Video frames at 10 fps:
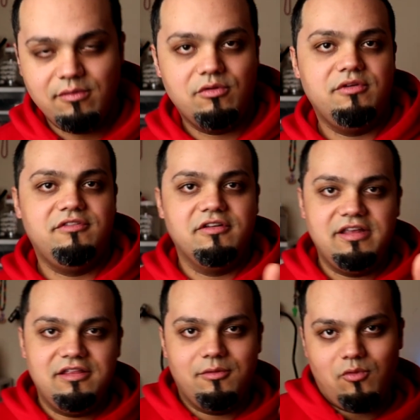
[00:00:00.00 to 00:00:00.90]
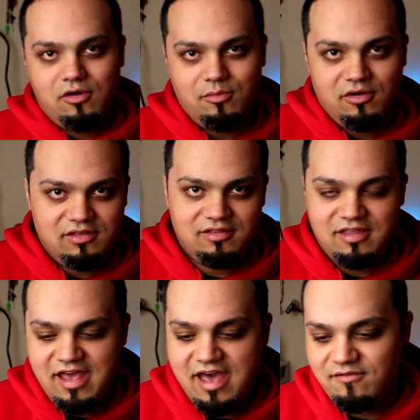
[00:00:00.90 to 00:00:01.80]
I would always delete the watermark that
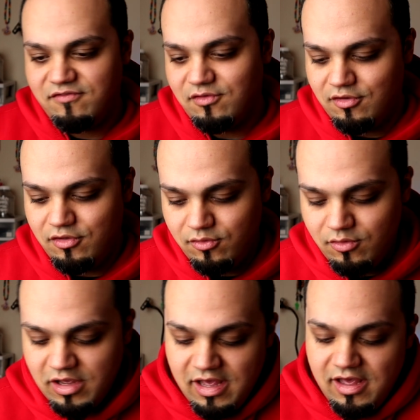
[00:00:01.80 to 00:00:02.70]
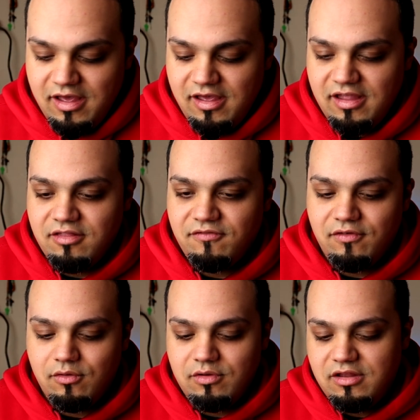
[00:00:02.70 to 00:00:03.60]
they have for you in the
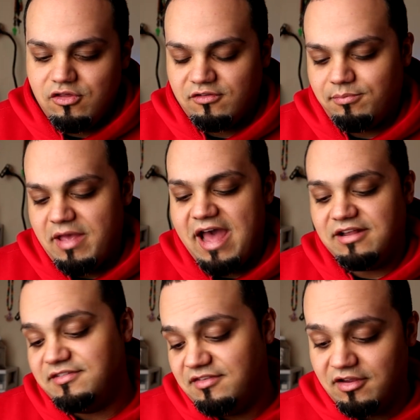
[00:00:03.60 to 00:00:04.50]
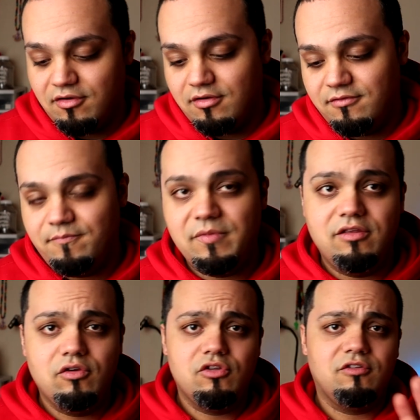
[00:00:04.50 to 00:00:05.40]
phone and just add a sticker.
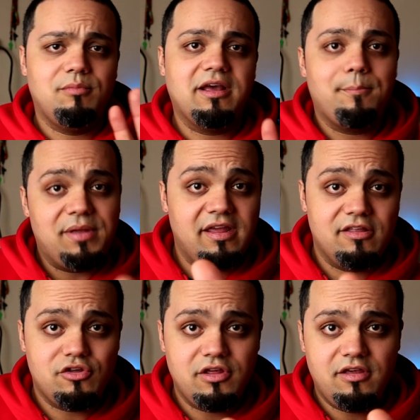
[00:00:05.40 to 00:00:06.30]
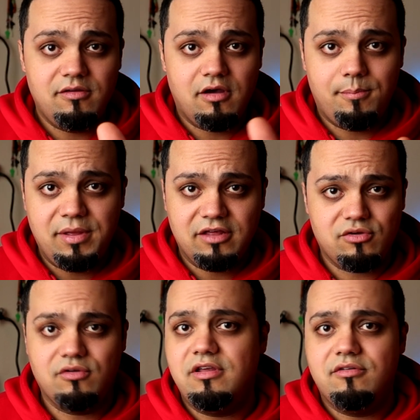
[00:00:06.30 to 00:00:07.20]
Then you could just make a PNG uh,
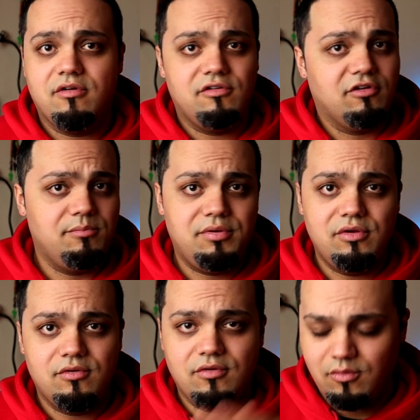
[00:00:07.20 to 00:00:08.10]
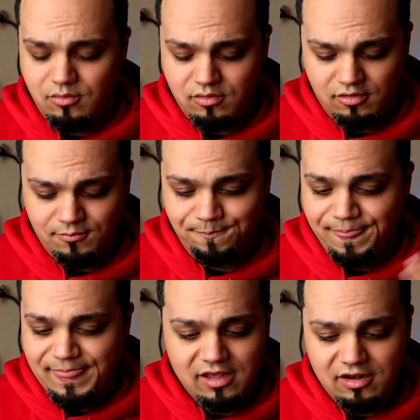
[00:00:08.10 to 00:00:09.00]
picture either on your computer or
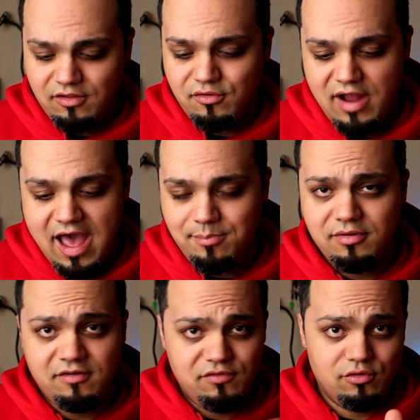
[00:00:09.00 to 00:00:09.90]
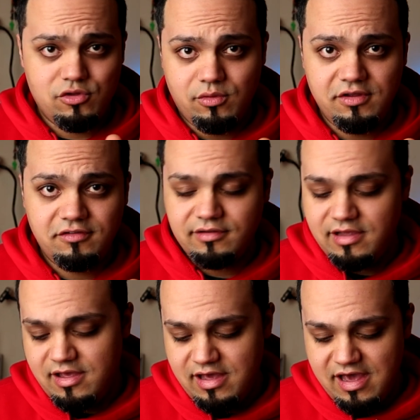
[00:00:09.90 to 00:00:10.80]
another app of your choice
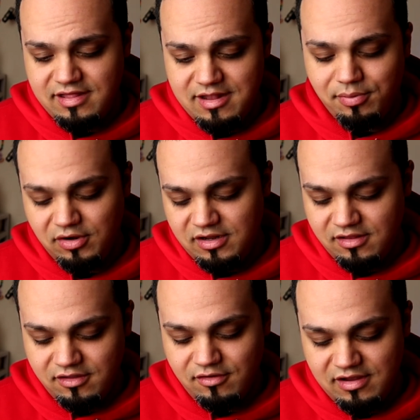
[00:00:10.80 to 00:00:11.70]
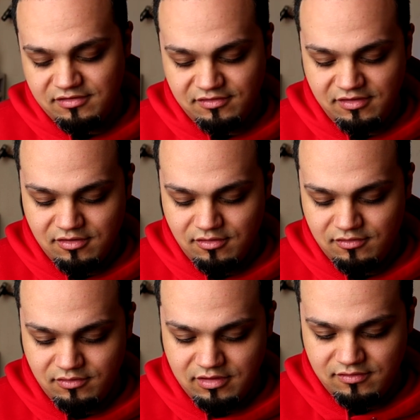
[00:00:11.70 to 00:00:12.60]
and then put it in there as a
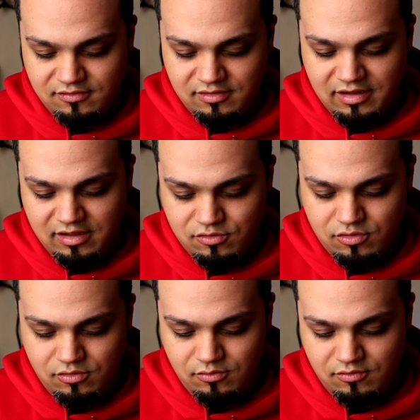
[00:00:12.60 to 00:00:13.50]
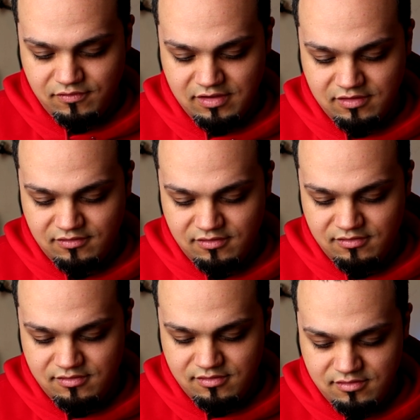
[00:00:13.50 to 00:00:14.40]
sticker. So let's like I'll show you real fast.
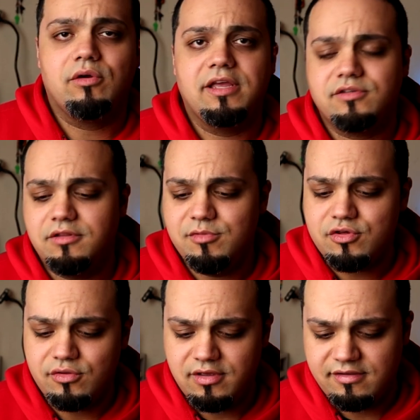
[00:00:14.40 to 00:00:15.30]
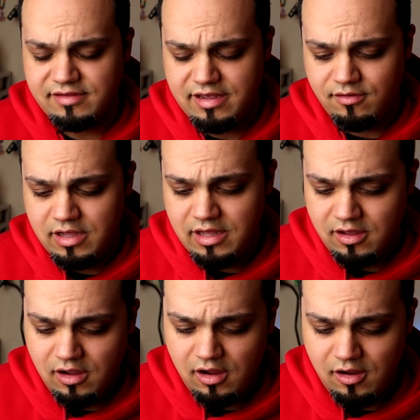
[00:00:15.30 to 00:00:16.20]
Okay, so let me show you guys now.
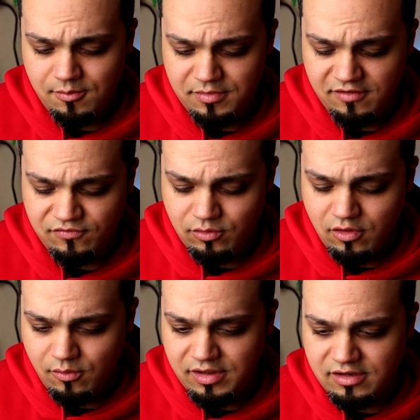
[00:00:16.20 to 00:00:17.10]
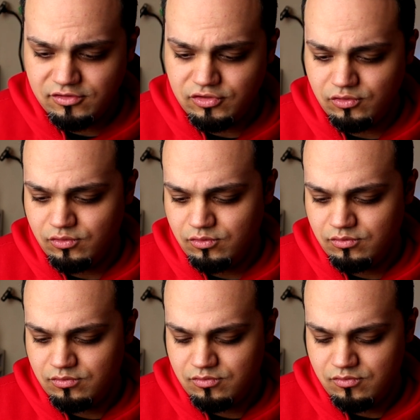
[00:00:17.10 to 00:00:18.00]
Um, if you go into,
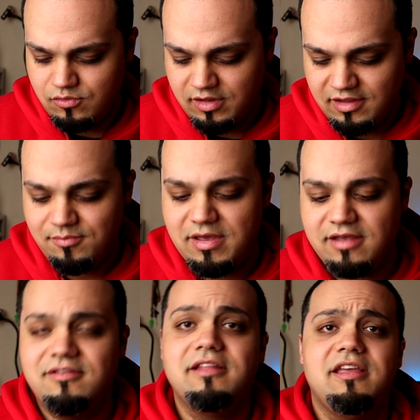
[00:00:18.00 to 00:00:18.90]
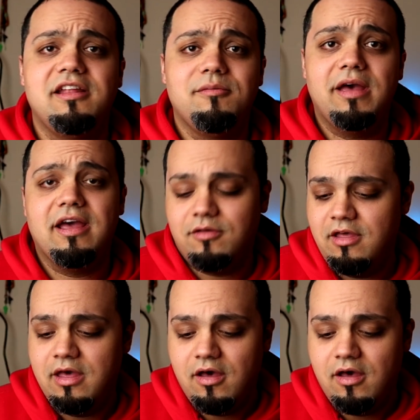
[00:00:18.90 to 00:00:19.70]
well, I keep accidentally hitting back.